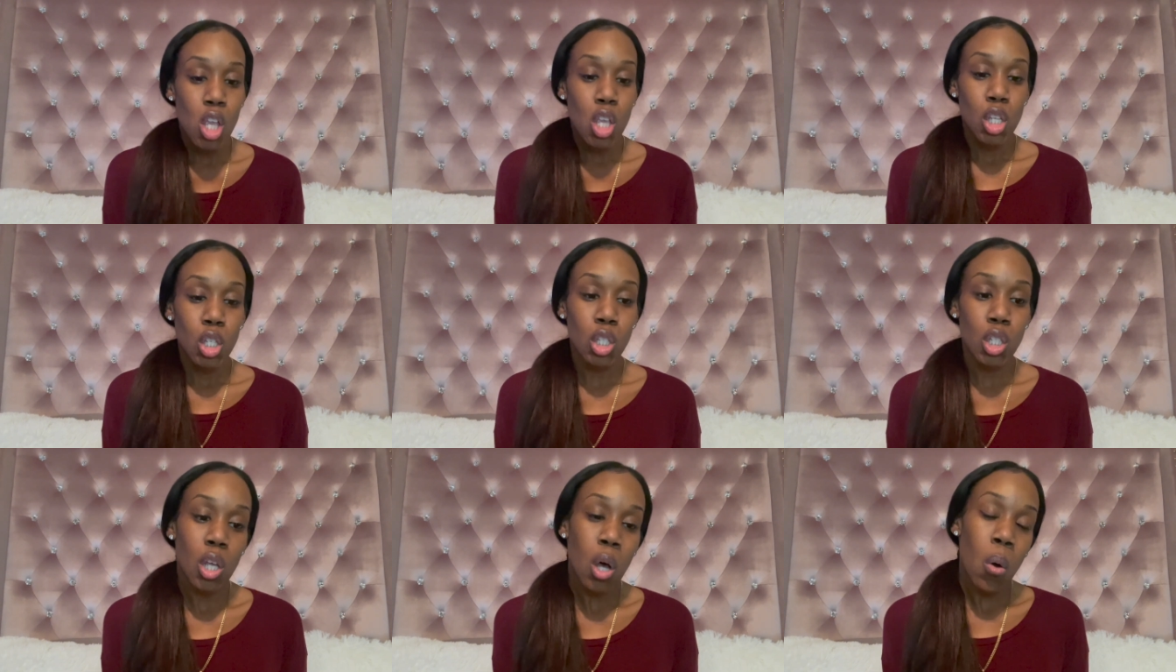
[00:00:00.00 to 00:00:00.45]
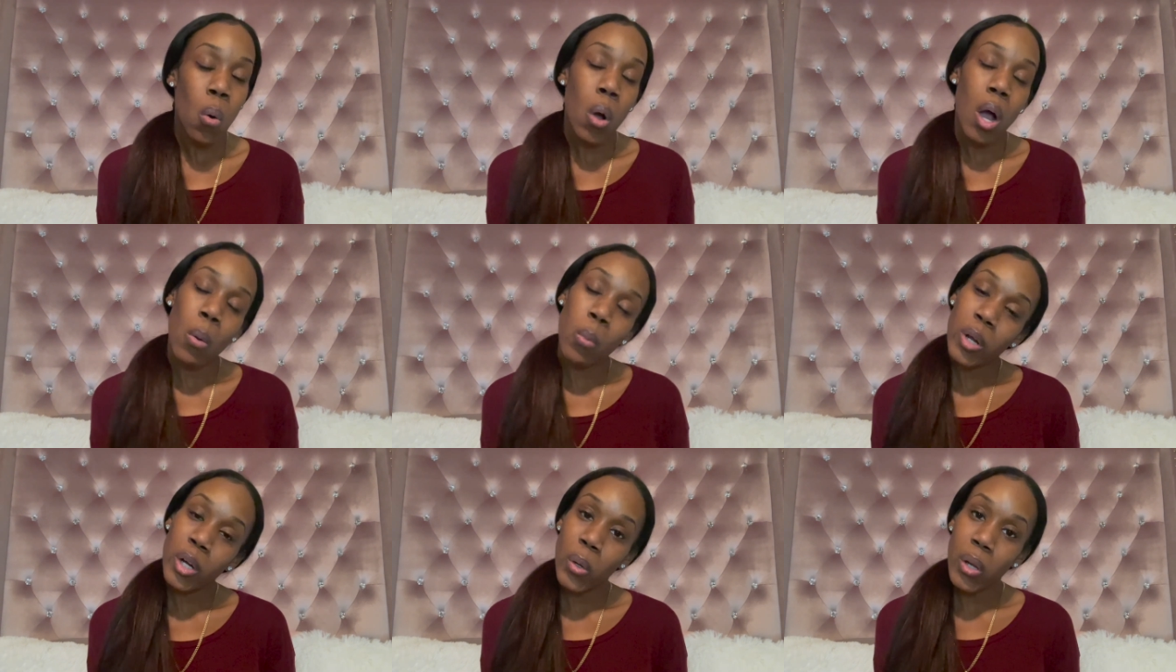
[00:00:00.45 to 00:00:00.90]
So
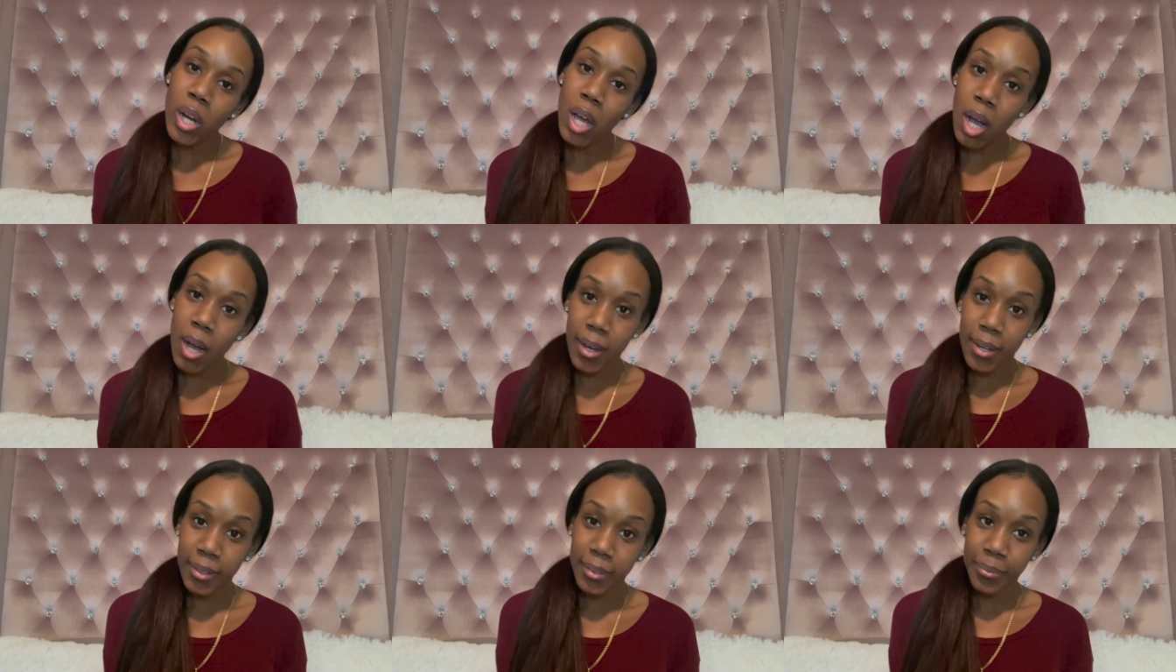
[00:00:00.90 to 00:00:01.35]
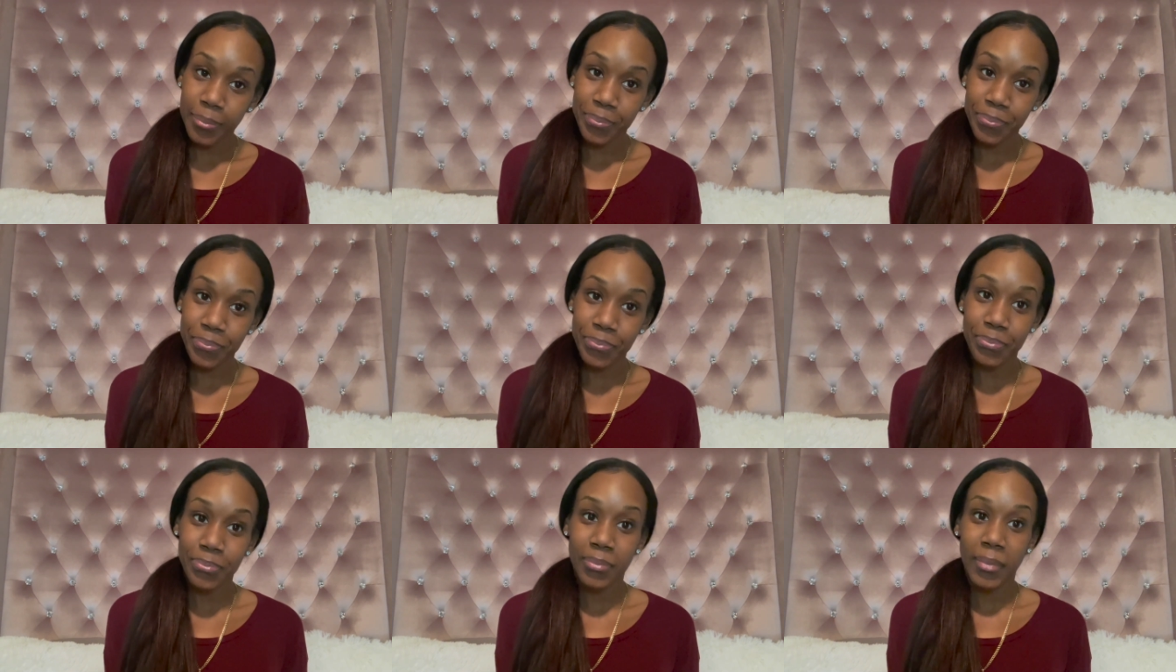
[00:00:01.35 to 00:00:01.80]
I went on a hunt
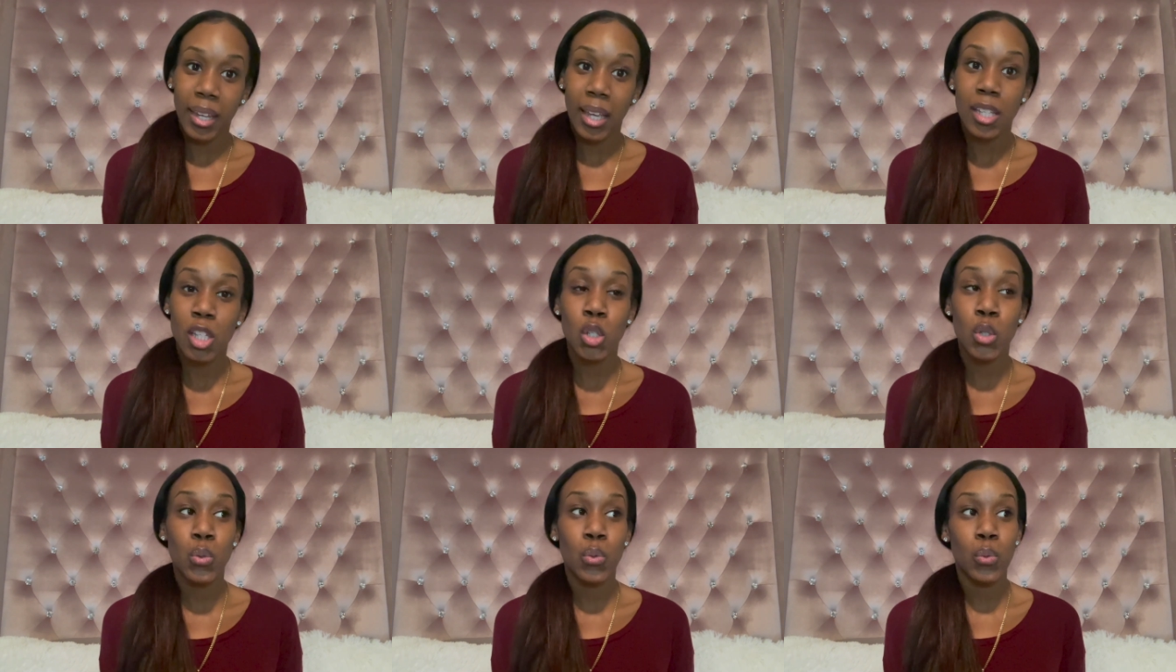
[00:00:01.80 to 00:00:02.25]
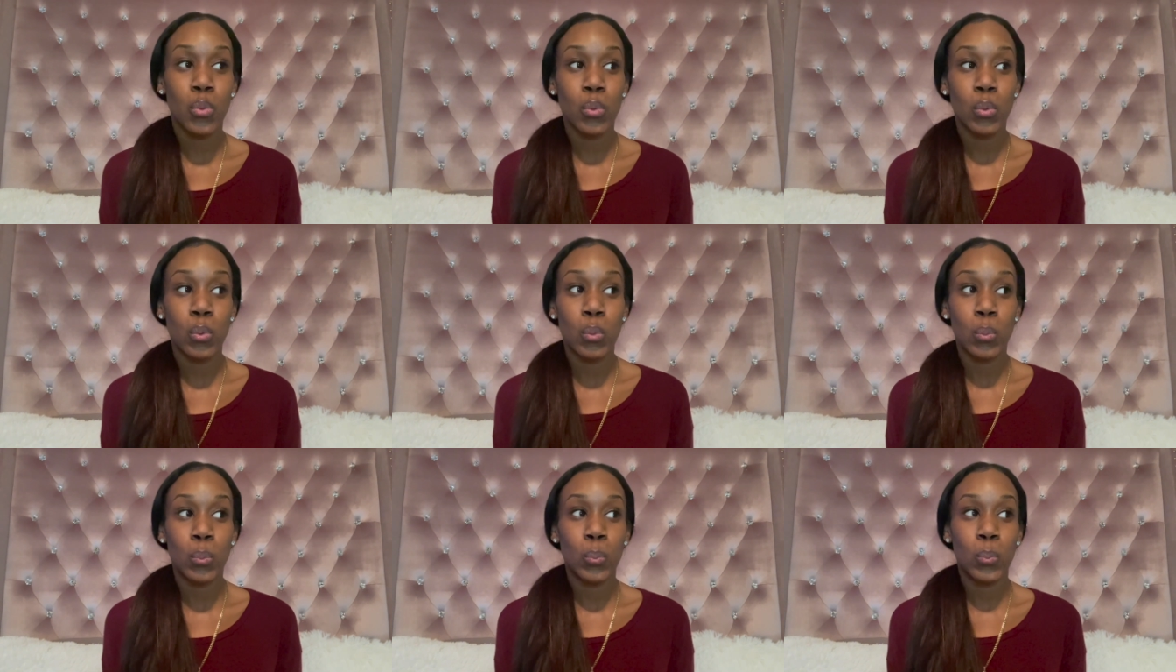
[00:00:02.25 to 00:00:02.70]

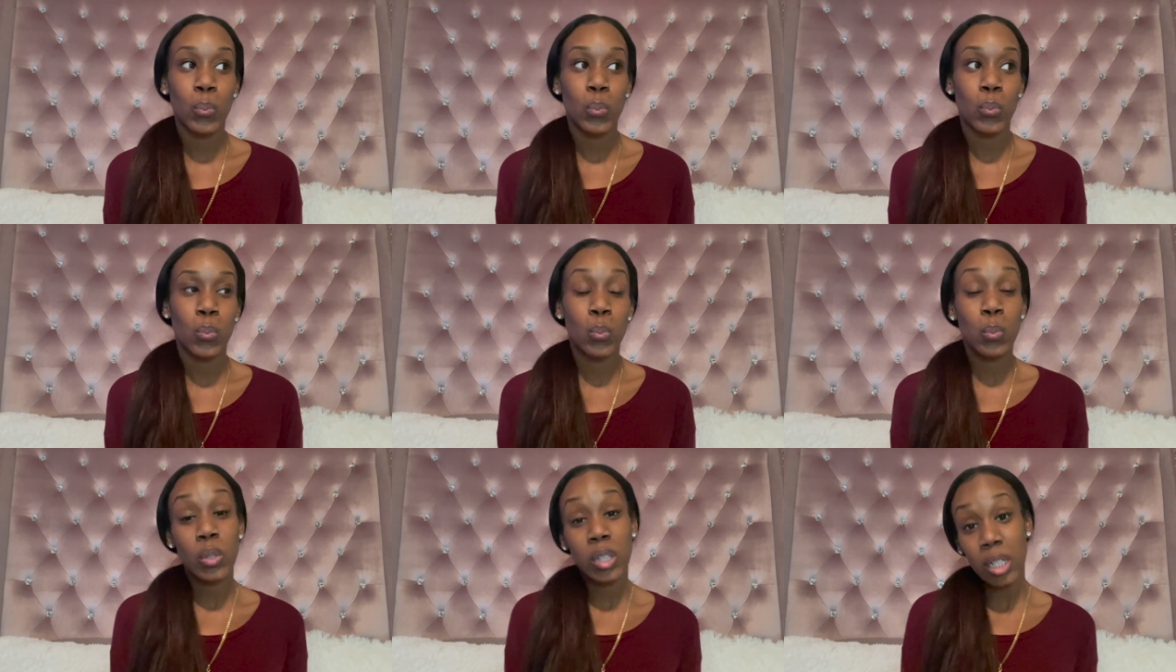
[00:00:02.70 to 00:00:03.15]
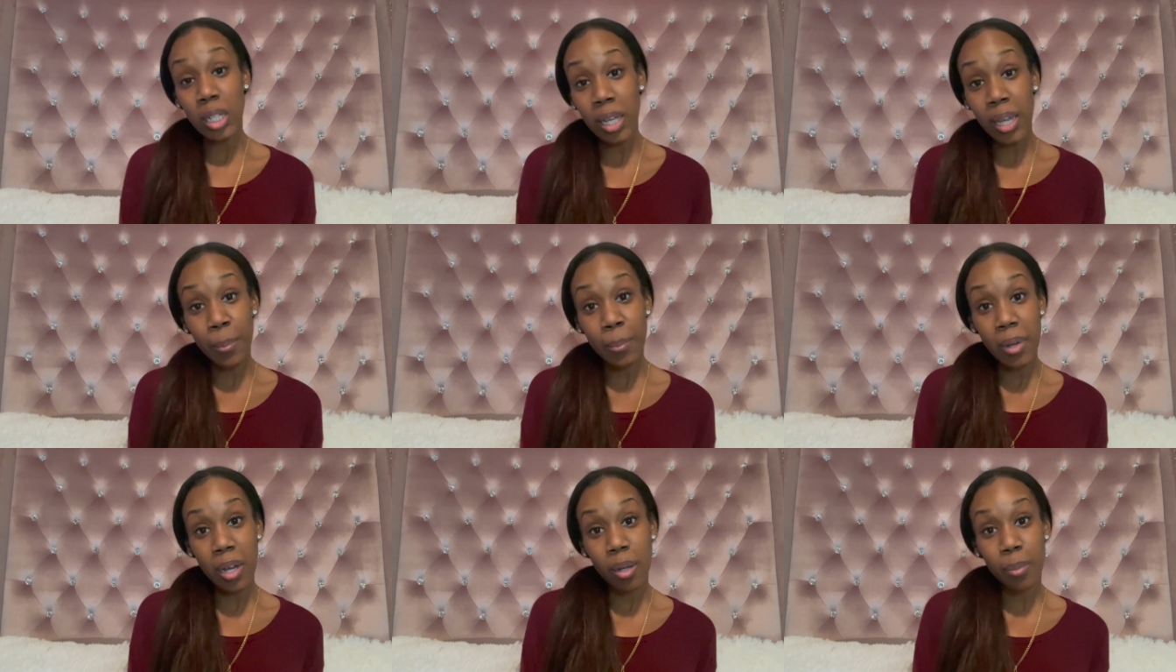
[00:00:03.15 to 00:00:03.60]
to look
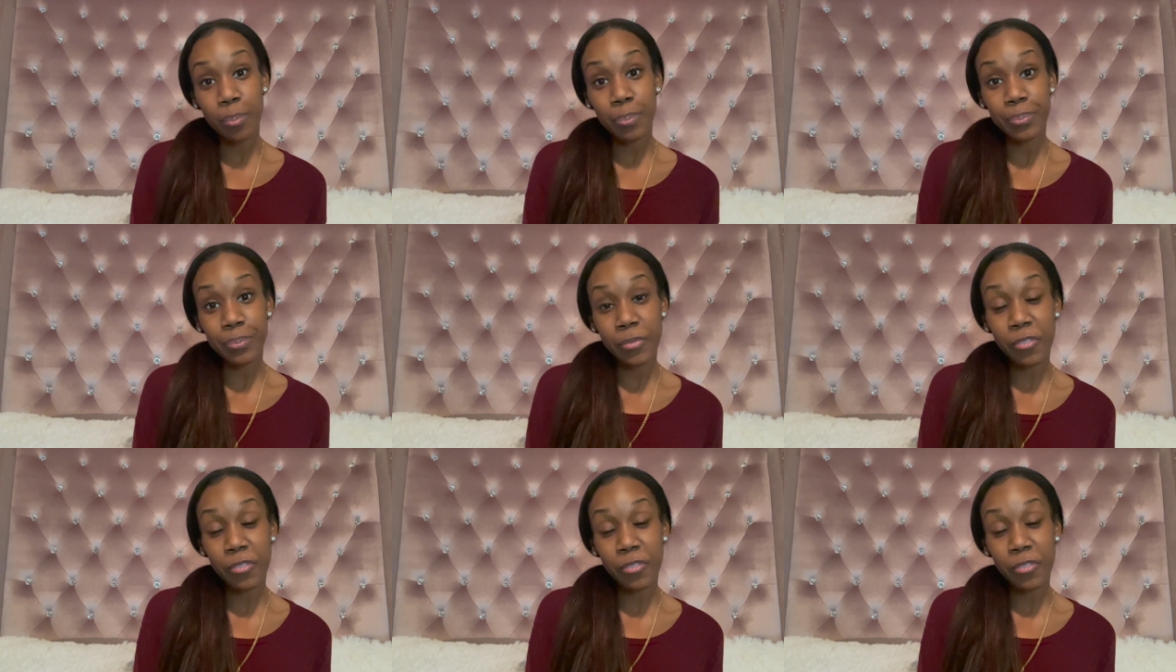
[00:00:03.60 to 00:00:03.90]
him up,